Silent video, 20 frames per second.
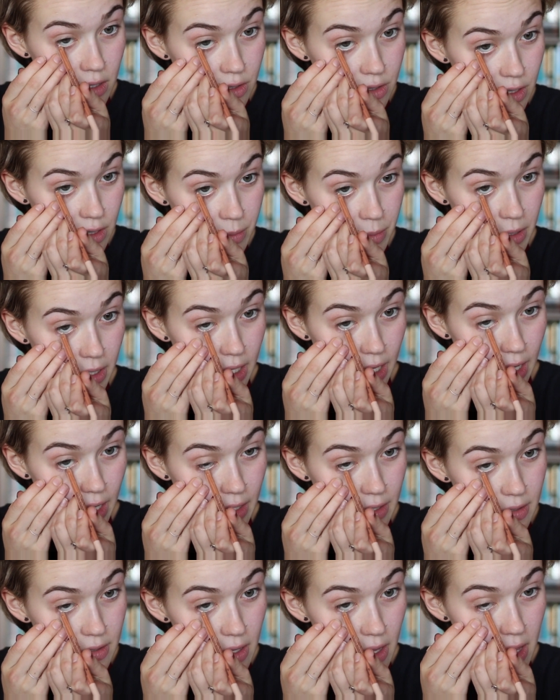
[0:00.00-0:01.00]
Just
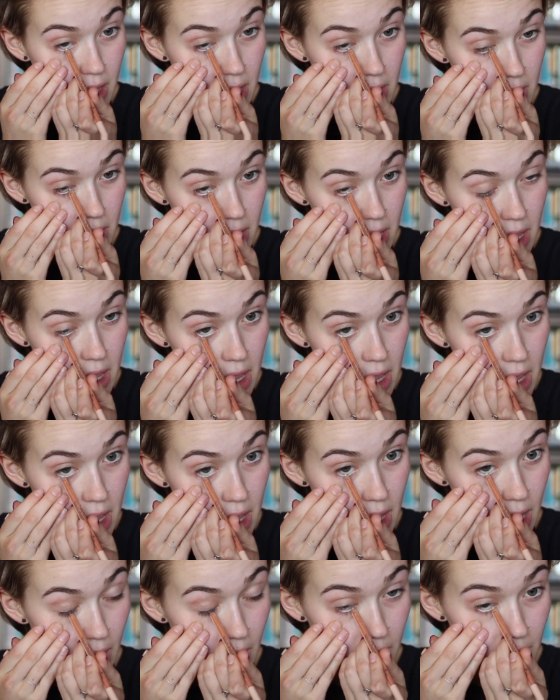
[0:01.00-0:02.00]
because,
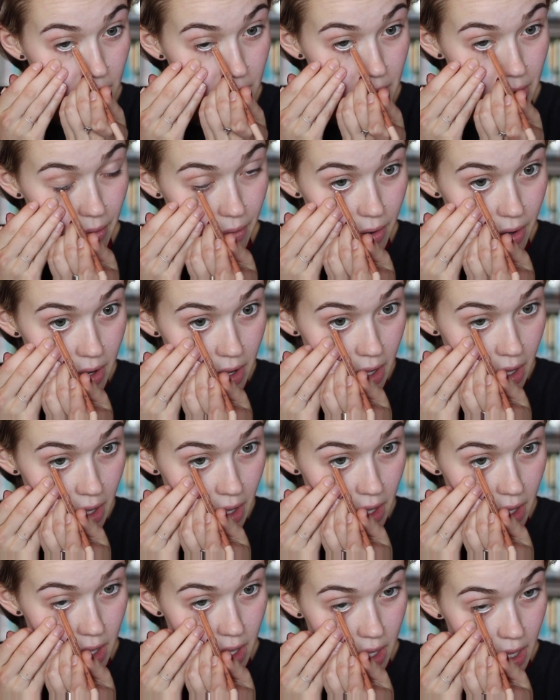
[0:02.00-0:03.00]
I don't know,
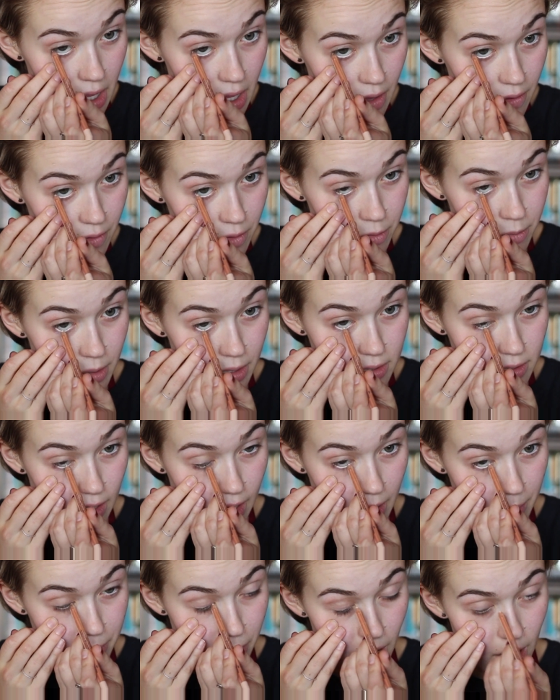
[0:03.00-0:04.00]
it just makes the
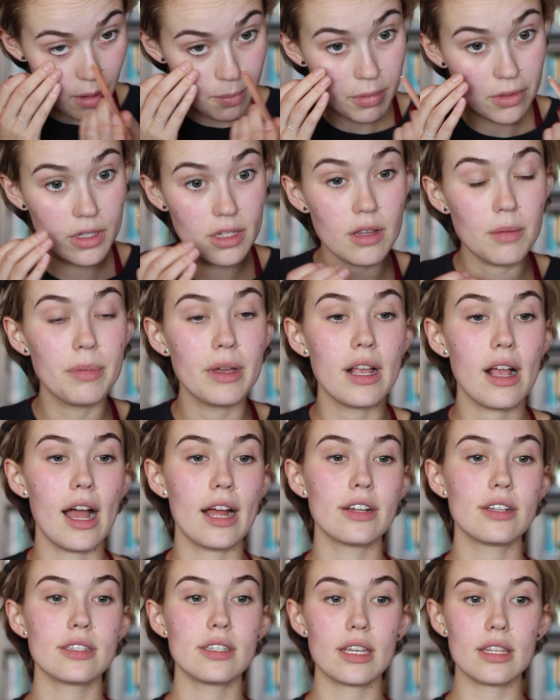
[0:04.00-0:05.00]
eye pop a little bit.
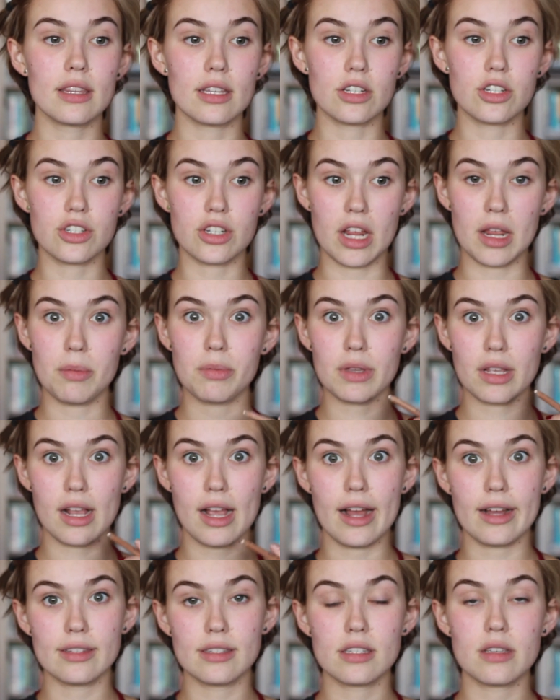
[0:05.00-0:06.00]
I just like the shape that
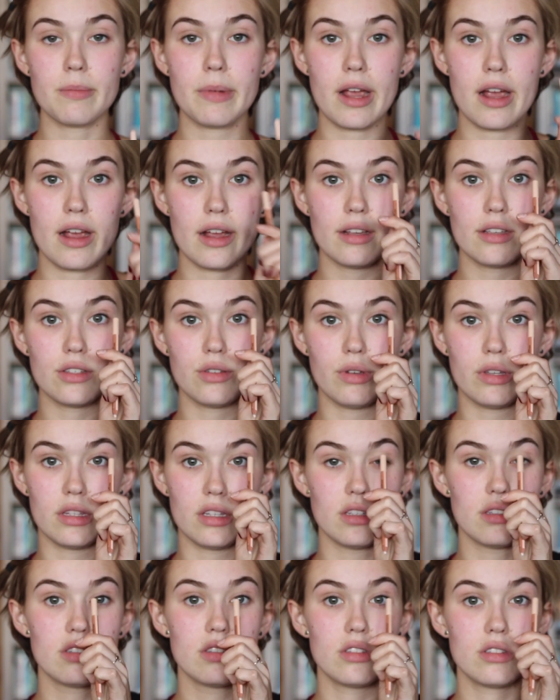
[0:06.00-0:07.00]
adds to my eye. Doing
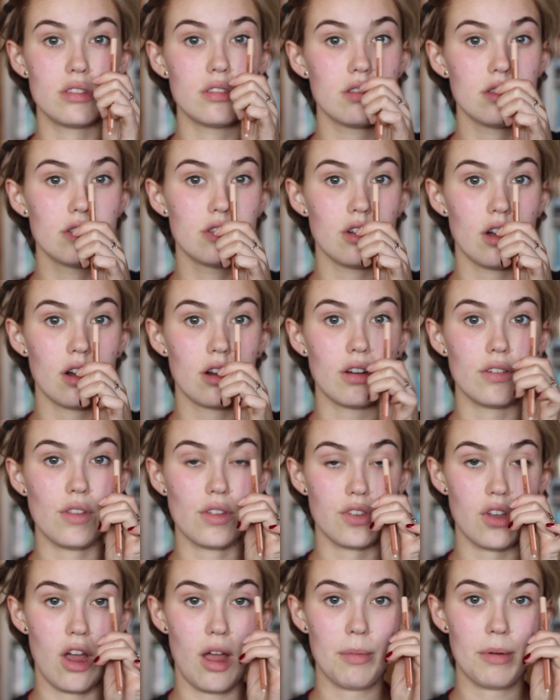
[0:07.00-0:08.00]
the dark on
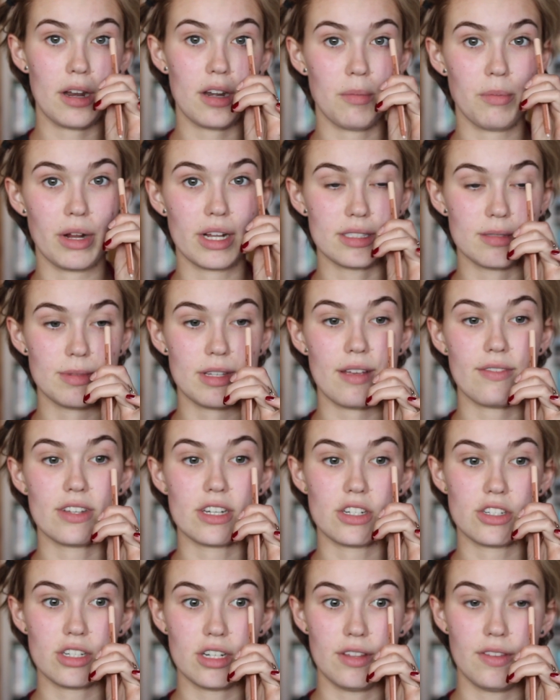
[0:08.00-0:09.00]
the top kind of brings the
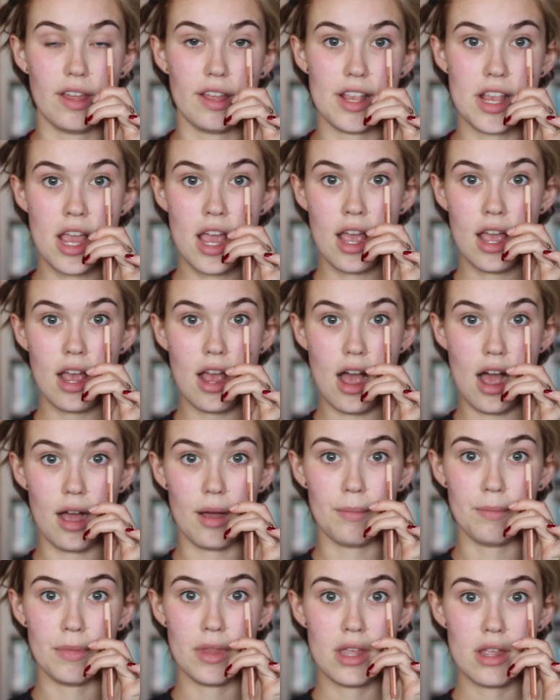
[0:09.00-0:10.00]
definition, and
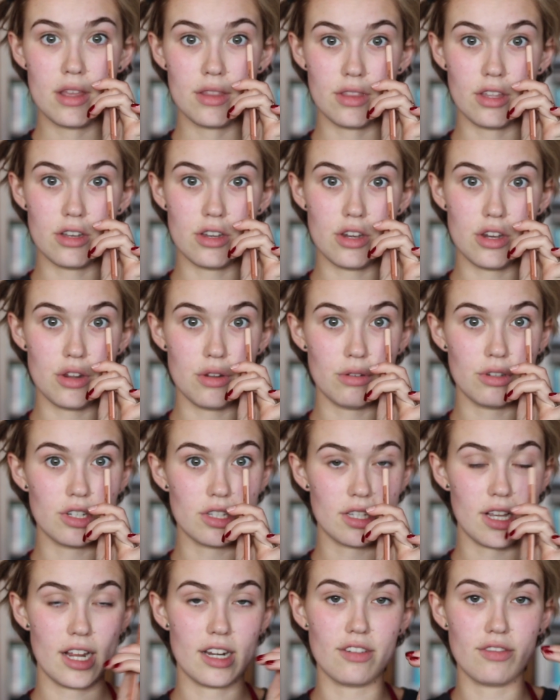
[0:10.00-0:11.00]
then the nude
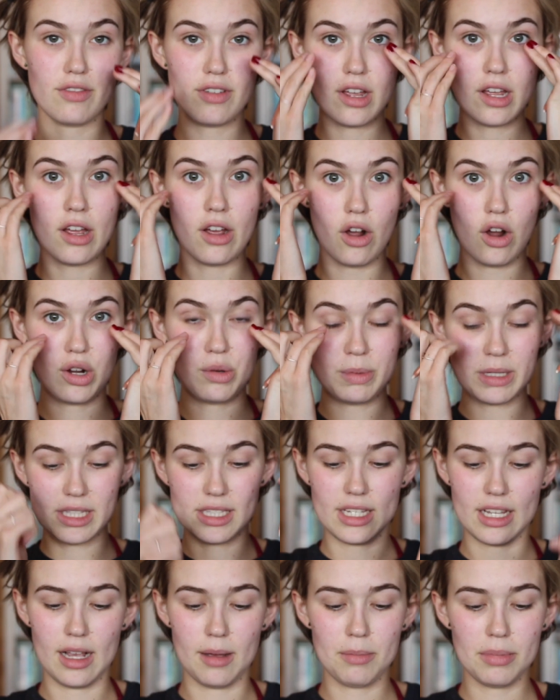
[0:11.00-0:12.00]
just kind of
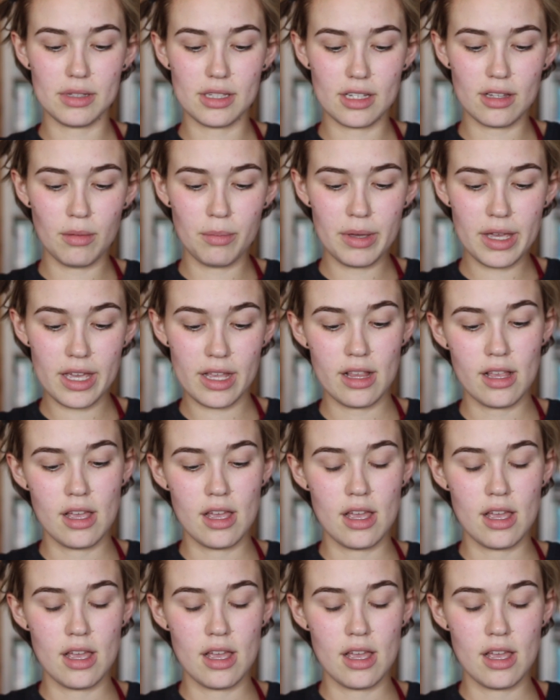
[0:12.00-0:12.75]
opens it up a little bit.